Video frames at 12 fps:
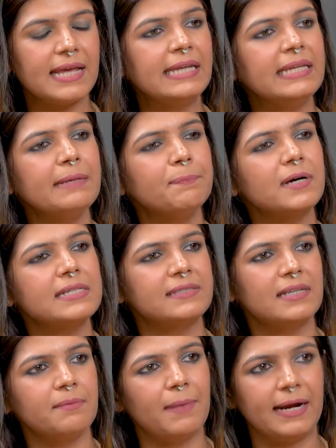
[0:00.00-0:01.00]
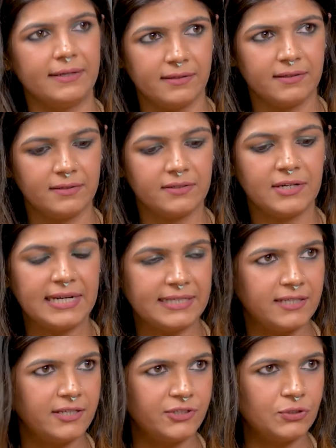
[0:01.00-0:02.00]
any personal matter
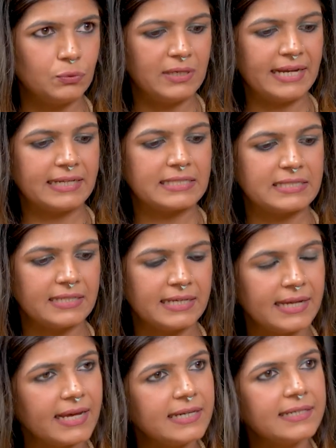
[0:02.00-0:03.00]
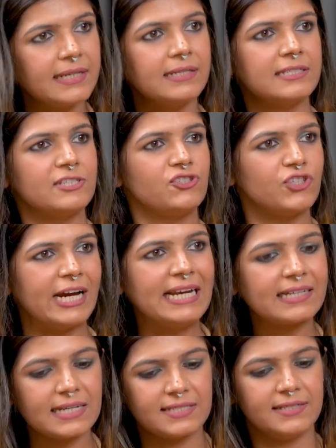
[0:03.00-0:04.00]
related issue, like it's inheritance,
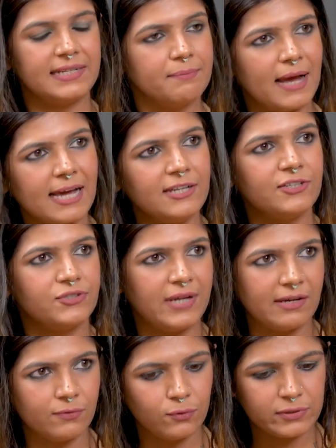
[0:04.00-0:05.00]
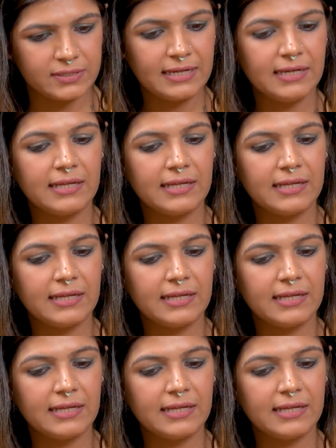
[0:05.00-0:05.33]
child custody, marriage, divorce,